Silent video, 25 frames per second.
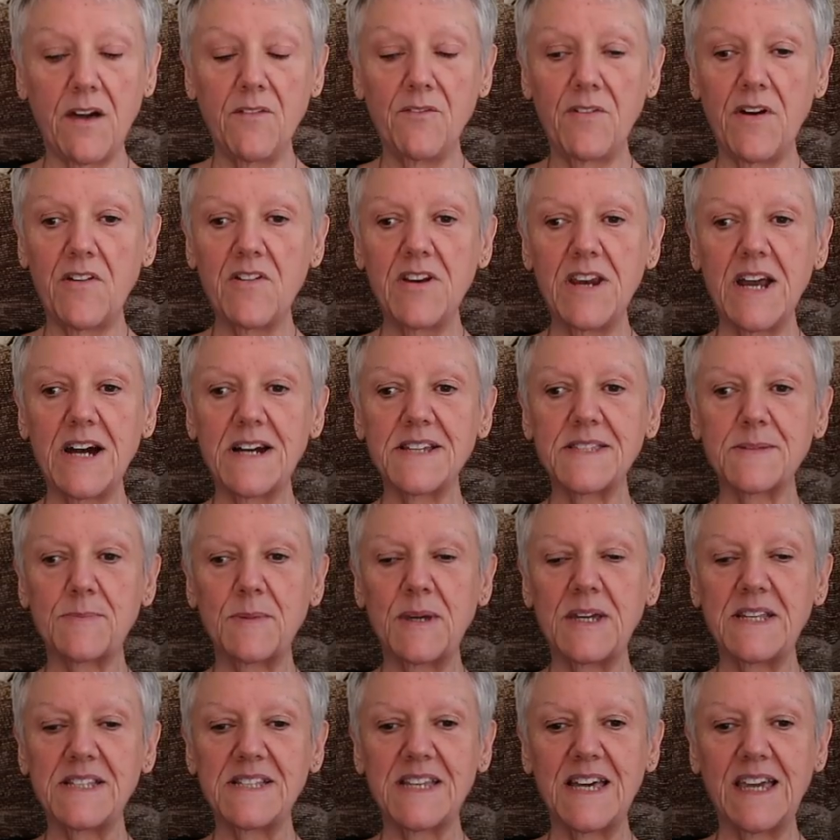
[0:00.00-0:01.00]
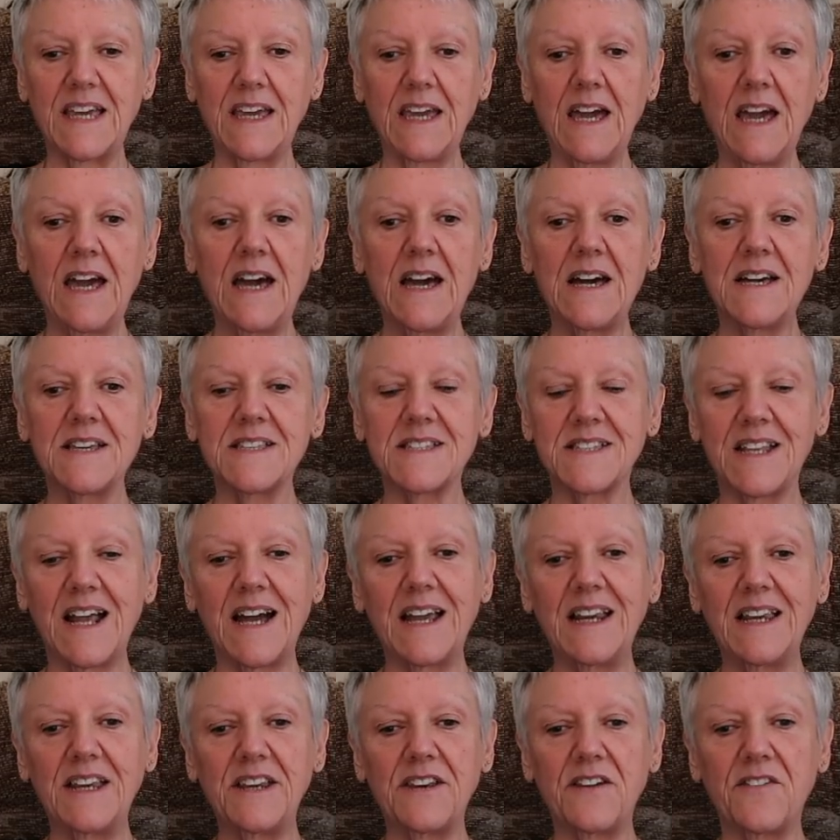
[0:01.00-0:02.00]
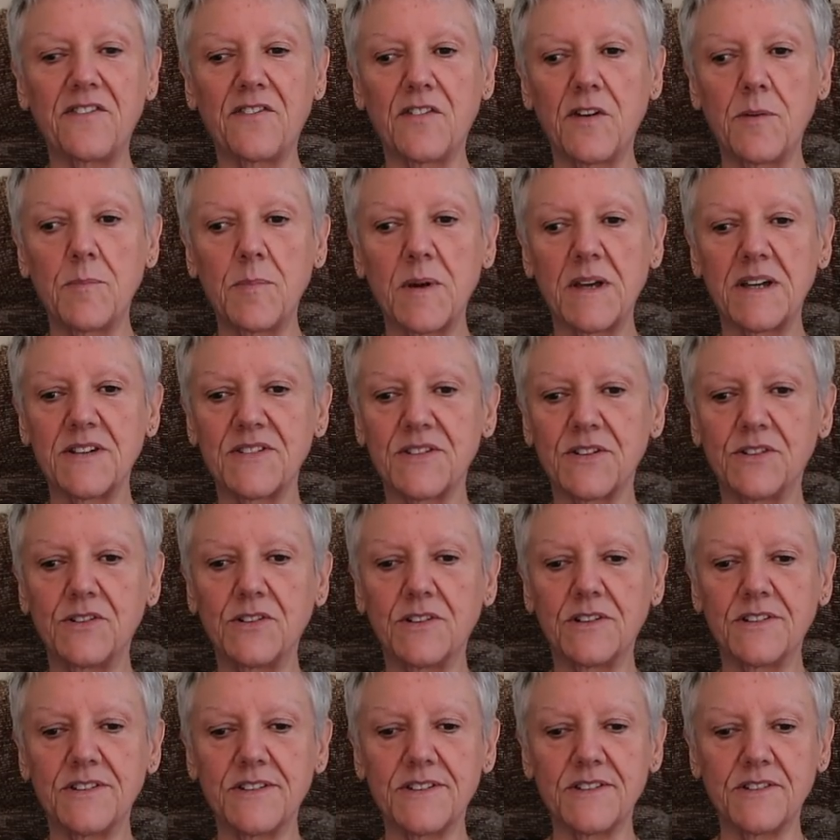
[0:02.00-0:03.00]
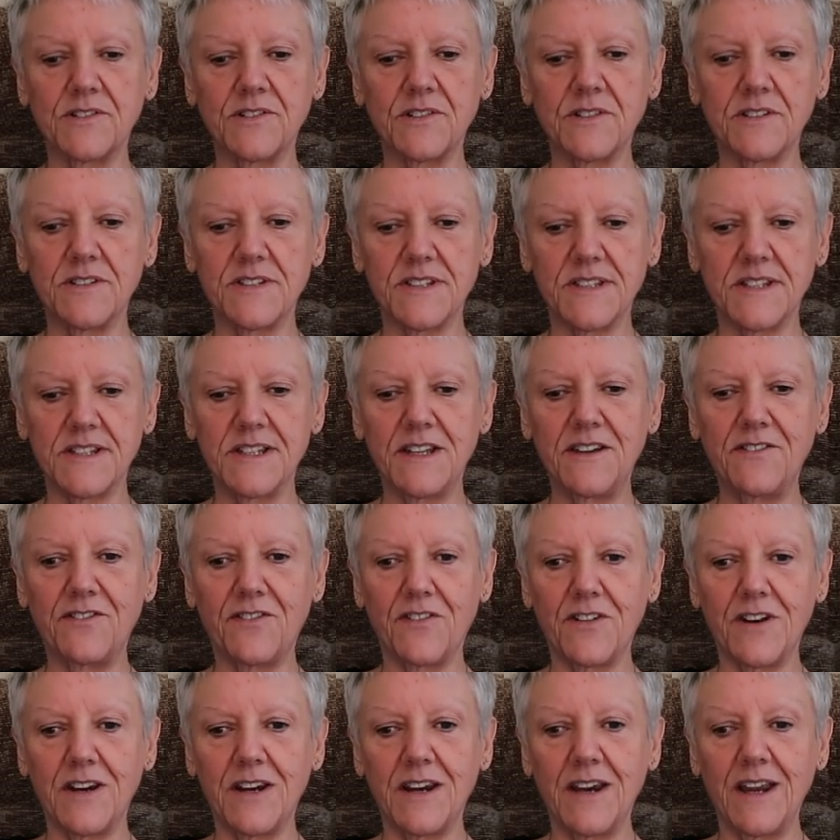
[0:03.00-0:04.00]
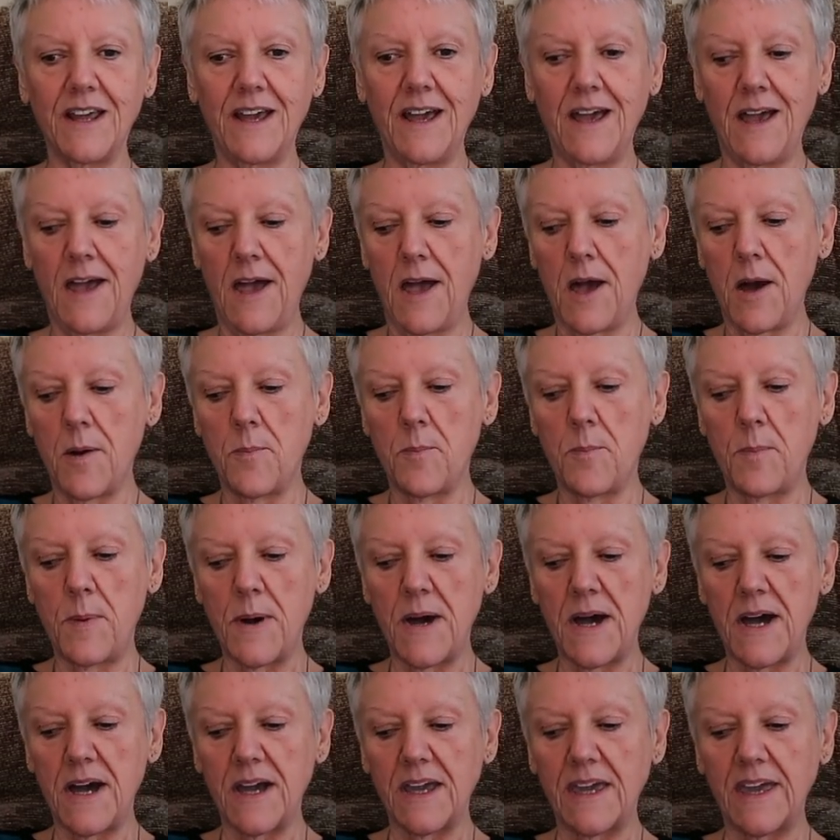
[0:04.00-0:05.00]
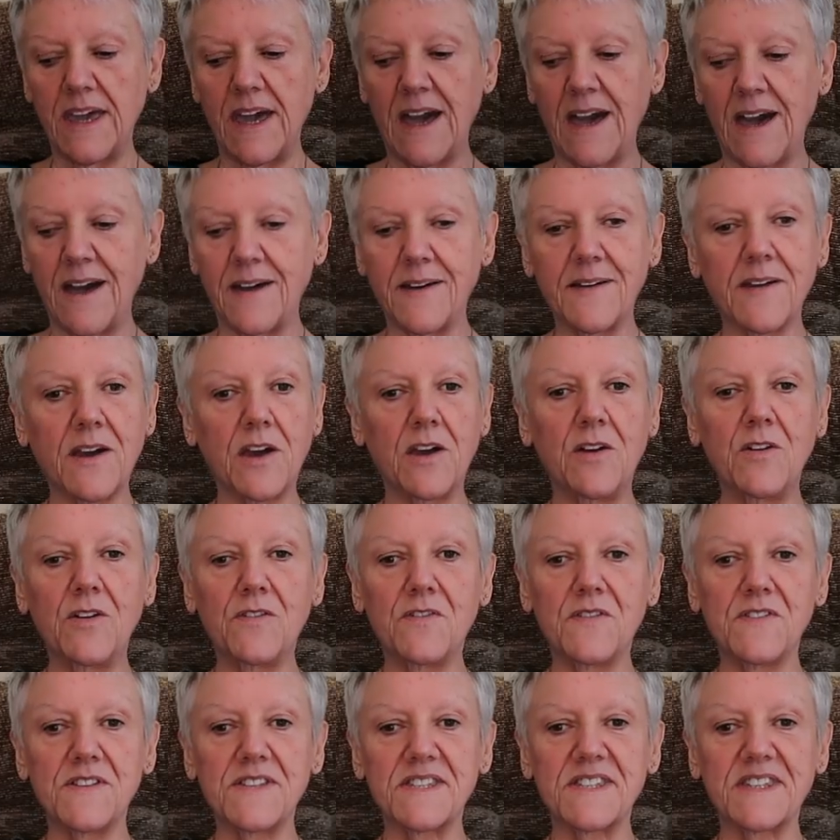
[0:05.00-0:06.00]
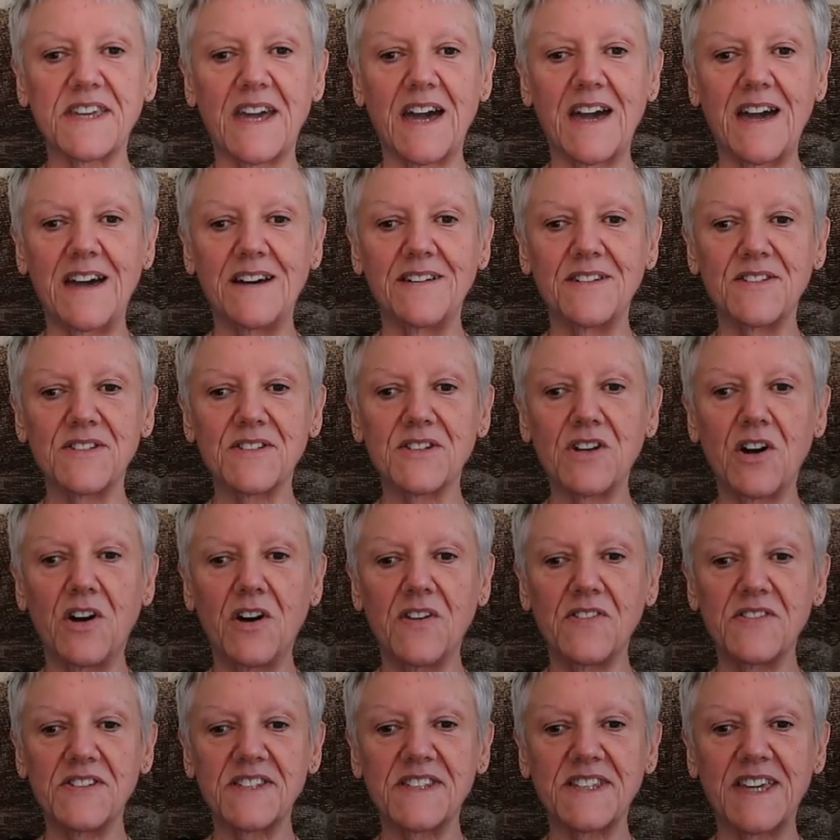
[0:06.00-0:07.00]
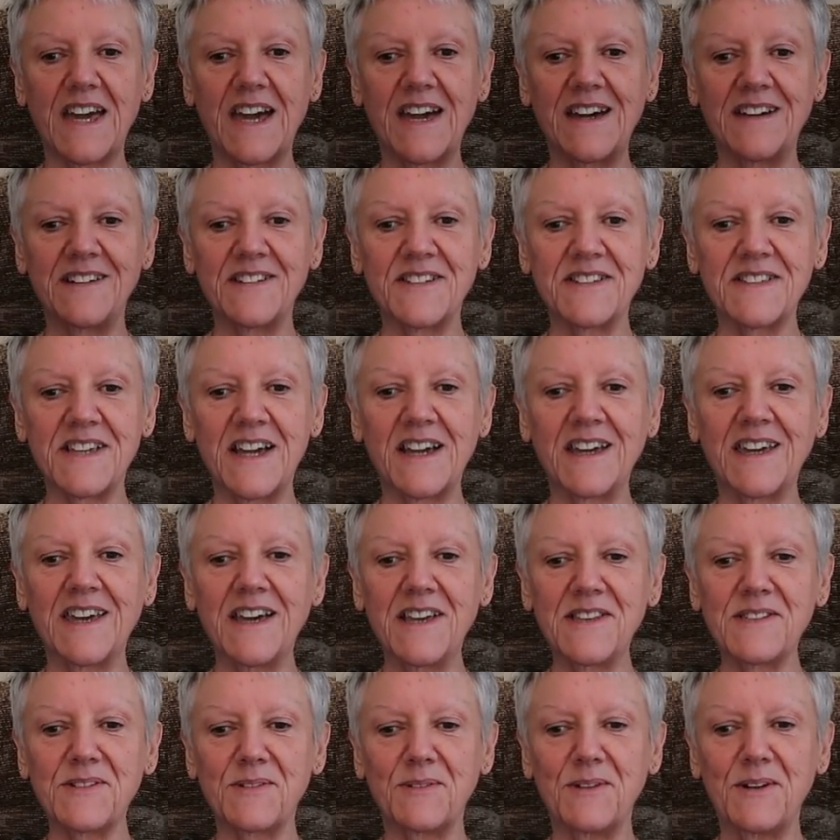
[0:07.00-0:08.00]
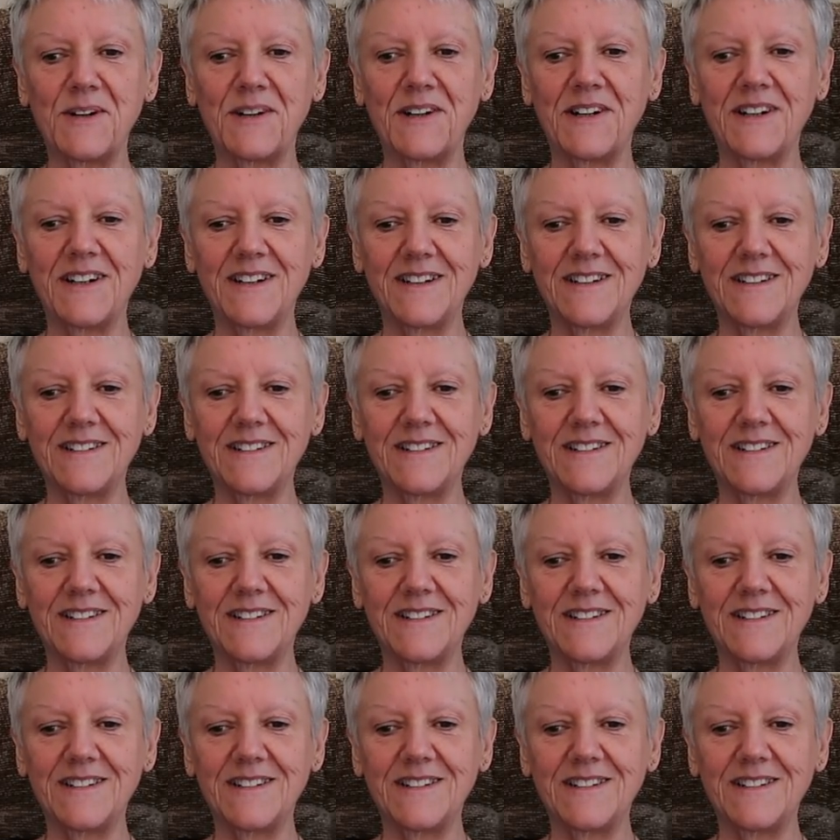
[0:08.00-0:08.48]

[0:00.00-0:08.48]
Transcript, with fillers: Very nice meeting. Slightly different because all consultants are different. But yeah, queued for the scales, got on the scales, and guess what?